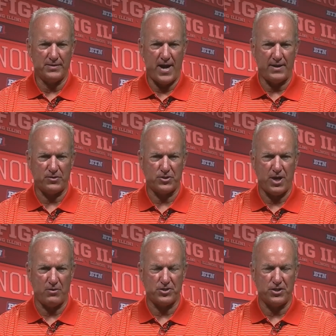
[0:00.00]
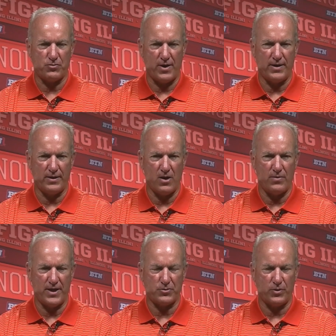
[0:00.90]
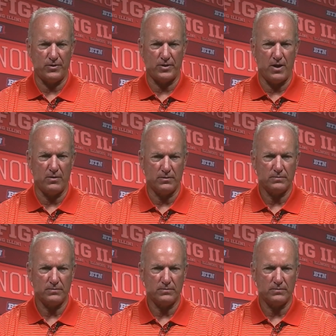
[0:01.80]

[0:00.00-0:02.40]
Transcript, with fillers: doctors tell us he's ready to go, that's when he'll go.